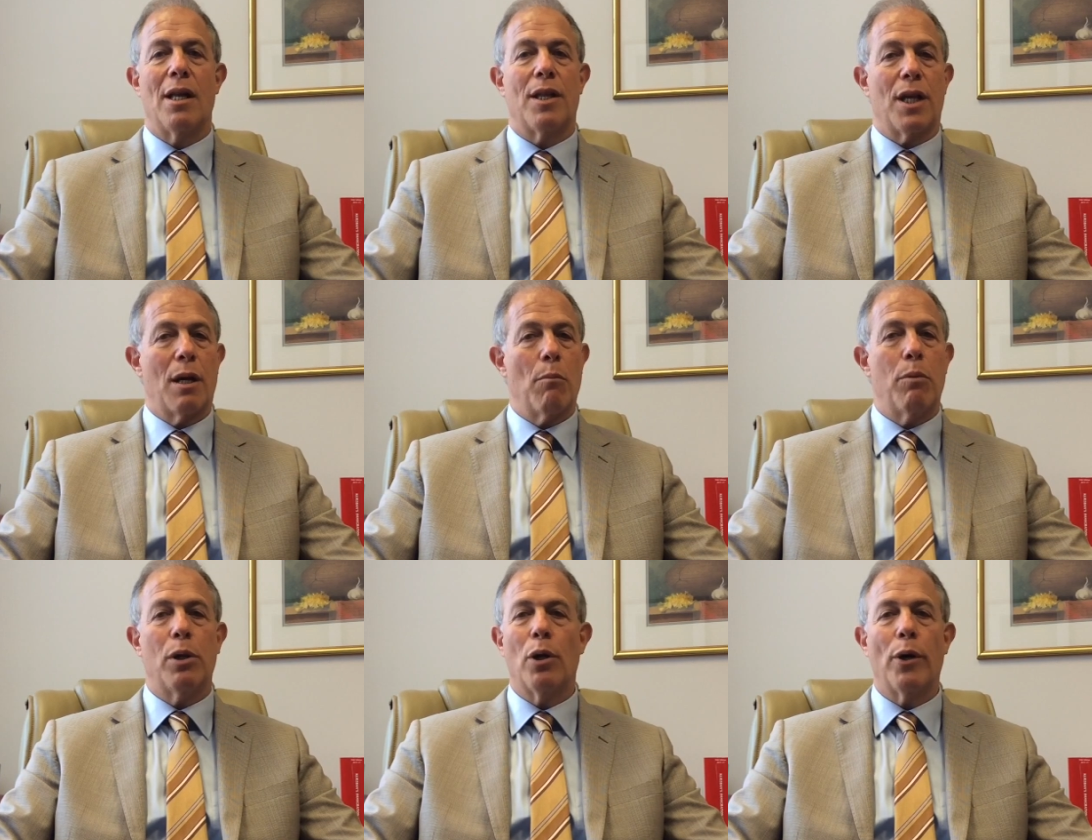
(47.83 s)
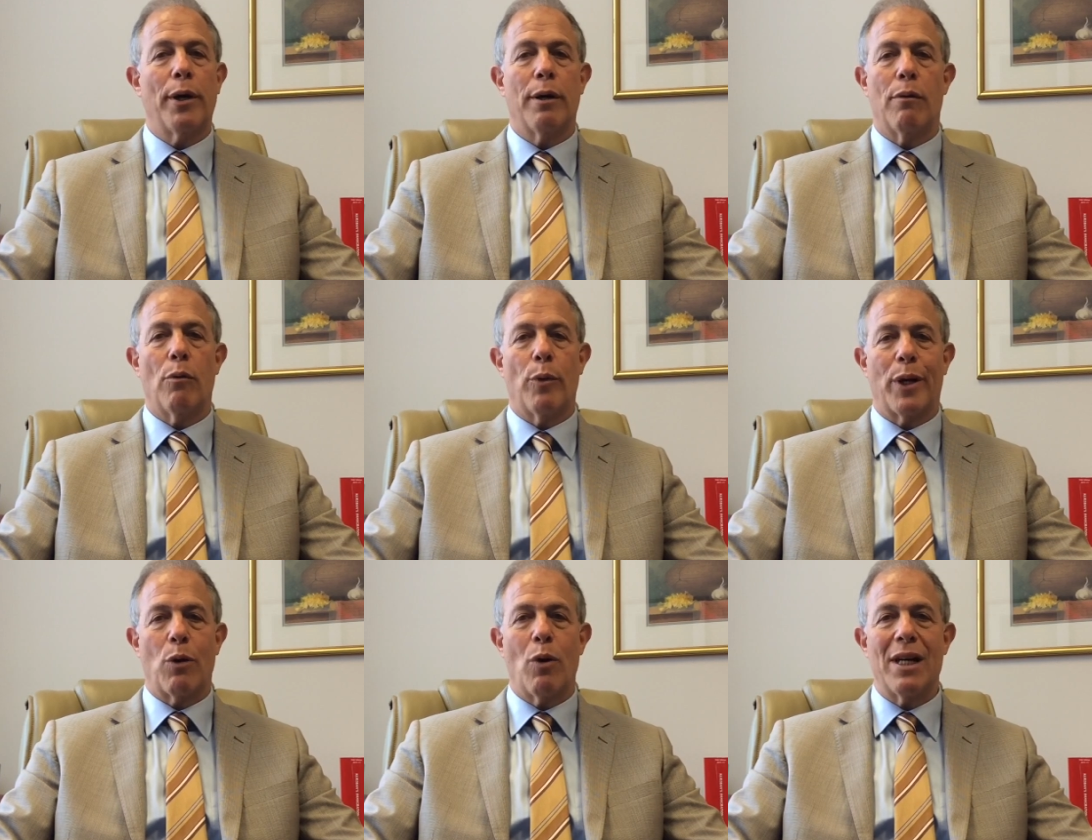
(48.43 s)
the employer
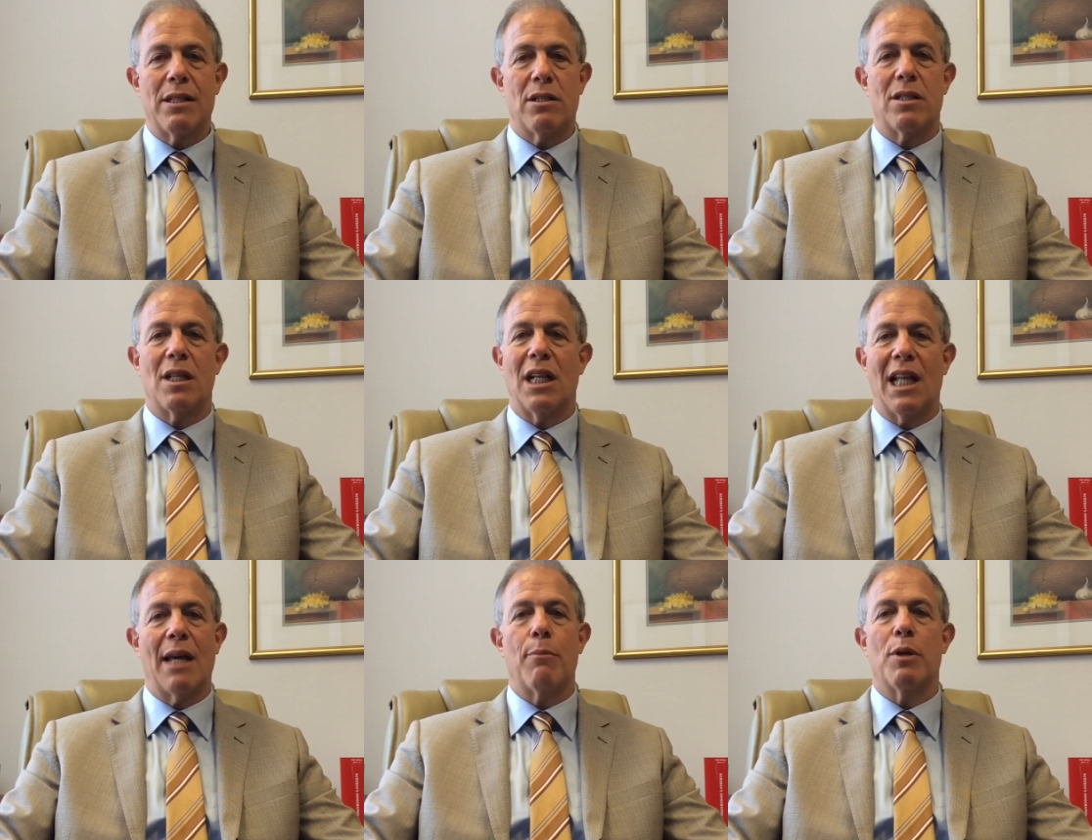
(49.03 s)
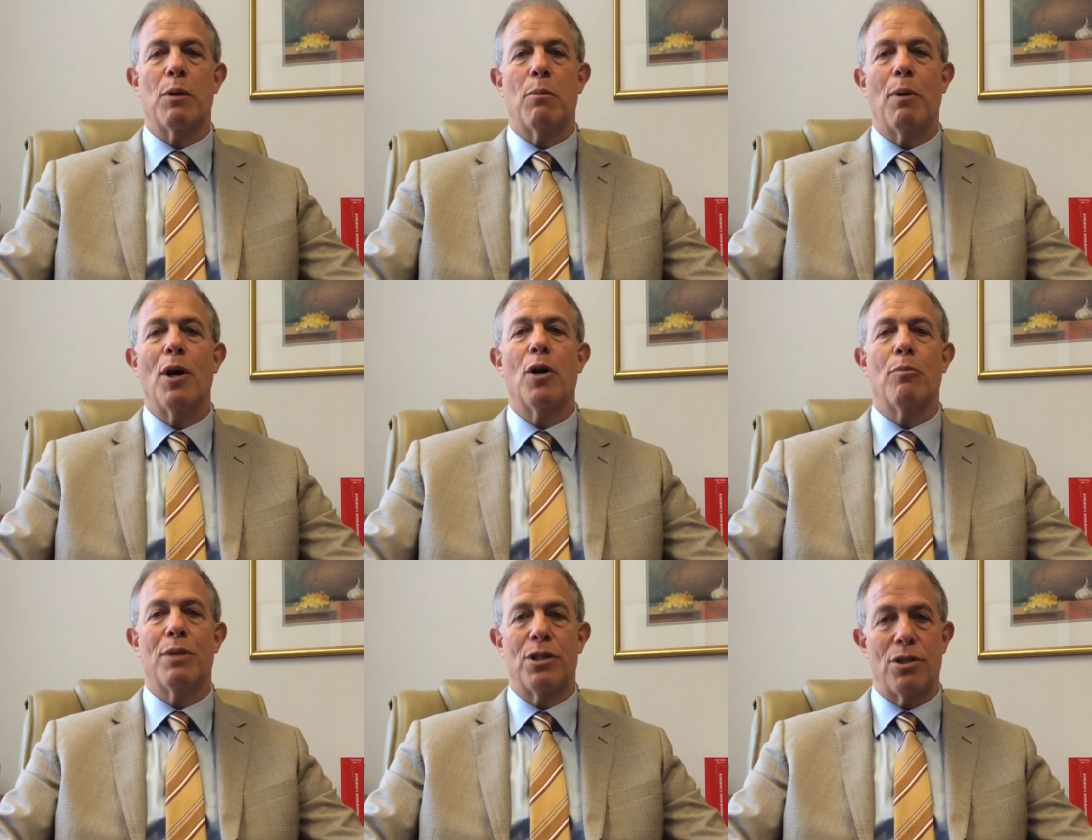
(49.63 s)
requests the Labor
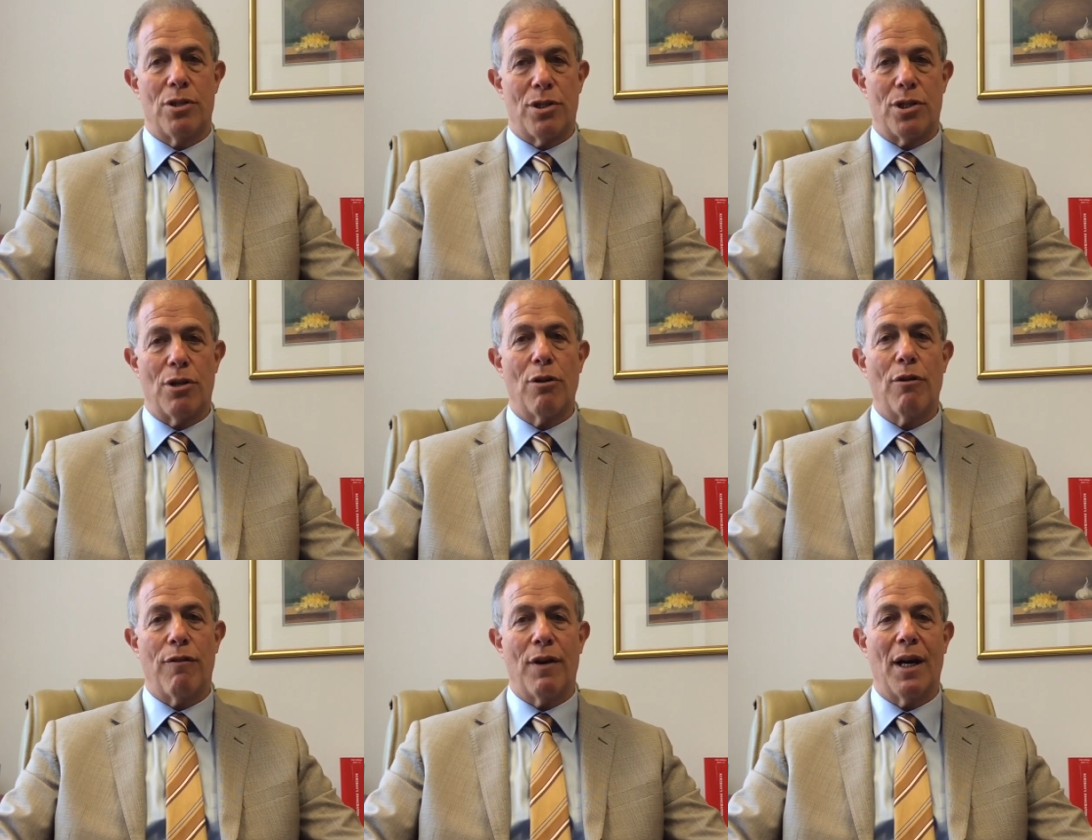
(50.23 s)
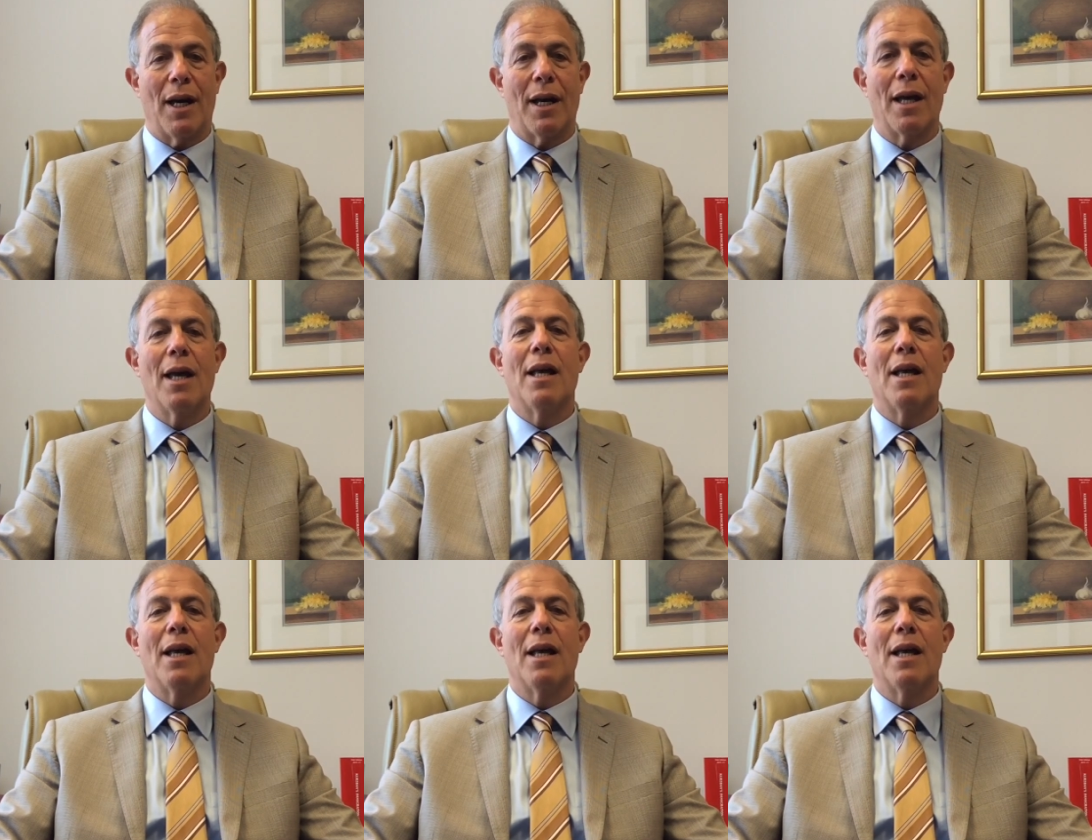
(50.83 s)
Department to certify